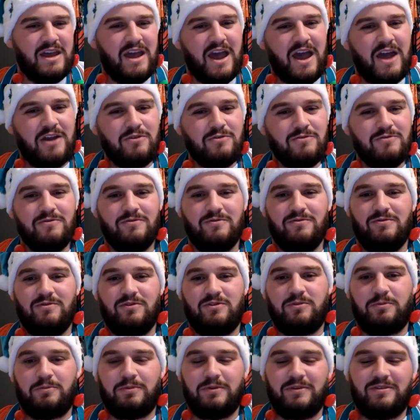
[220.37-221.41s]
I don't
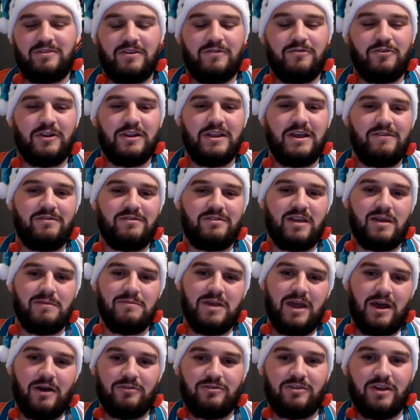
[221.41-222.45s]
specifically have a time
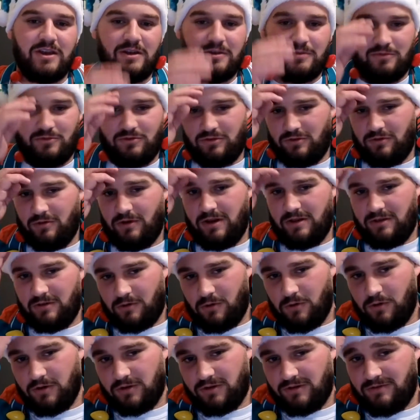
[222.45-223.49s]
yet. I'll check throughout the
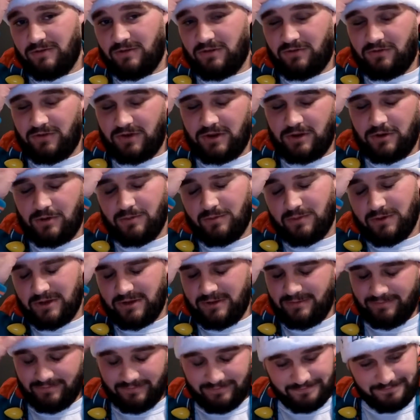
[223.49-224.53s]
course of this video,
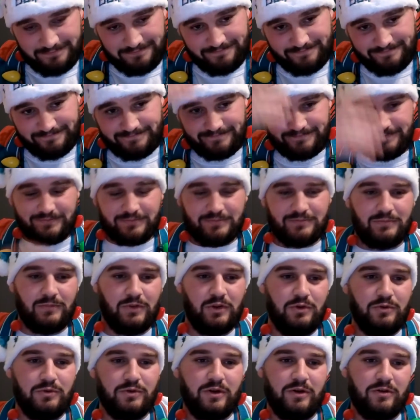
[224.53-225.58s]
but
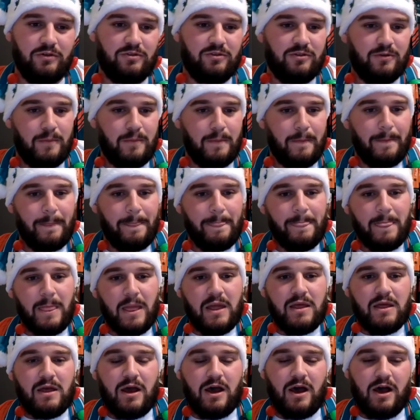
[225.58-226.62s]
who knows?
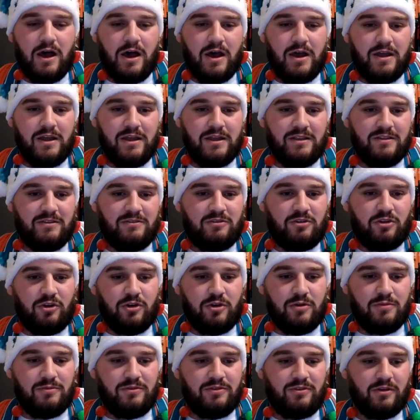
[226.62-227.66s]
In
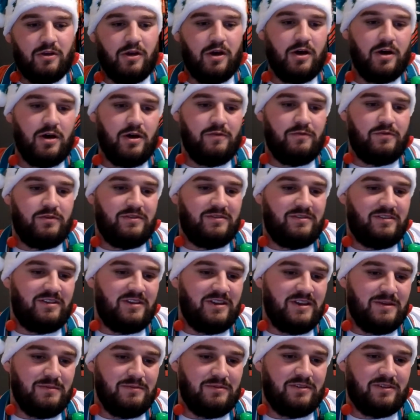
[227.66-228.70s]
terms of
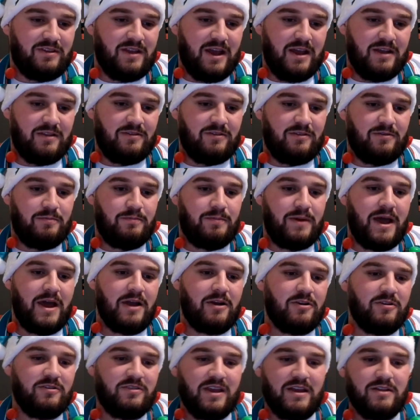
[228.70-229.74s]
team stats,
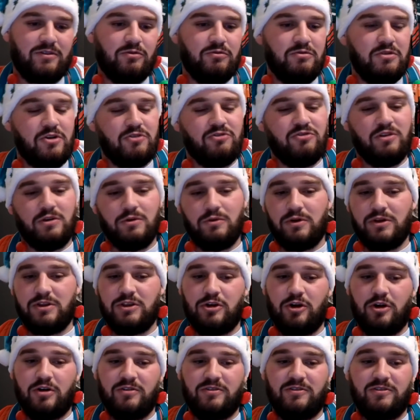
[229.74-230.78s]
Packers had 301
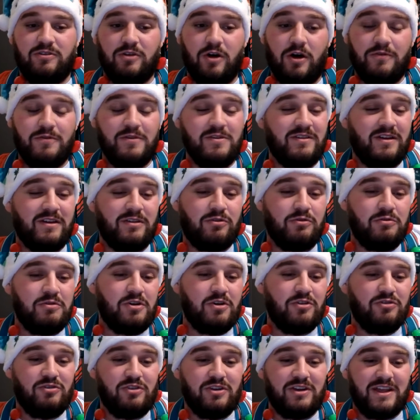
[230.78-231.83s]
yards, Dolphins had
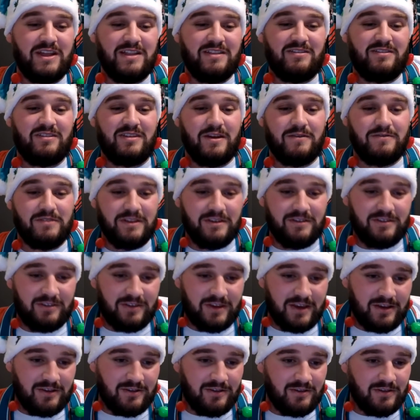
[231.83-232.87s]

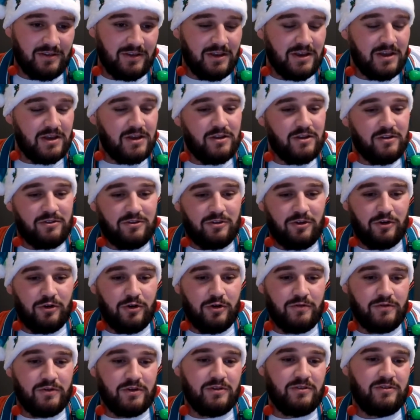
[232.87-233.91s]
376.
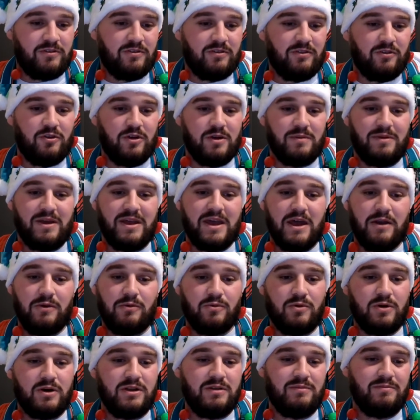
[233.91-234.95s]
Turnovers, Green Bay had
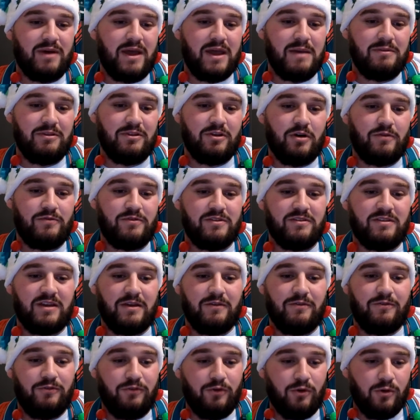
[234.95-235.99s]
1, Miami Dolphins
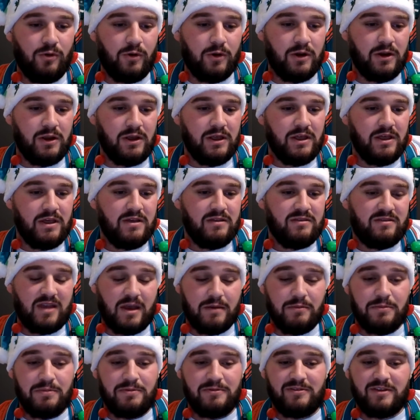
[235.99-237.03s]
had 4.
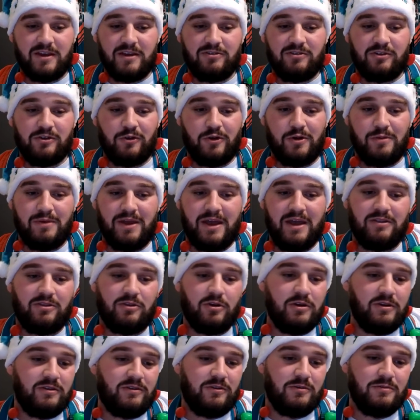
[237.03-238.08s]
Time of possession, Green Bay had
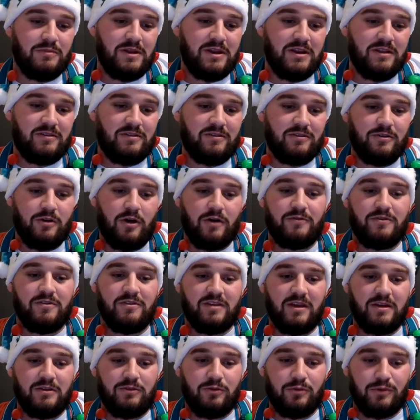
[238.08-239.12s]
32 minutes, Dolphins
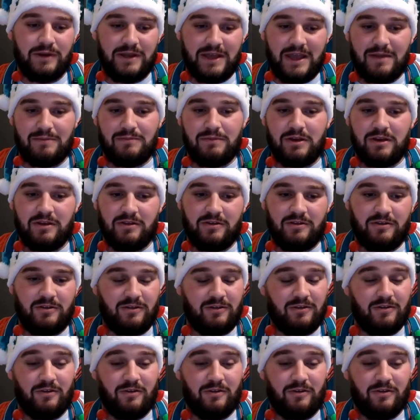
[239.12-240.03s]
had 28 minutes.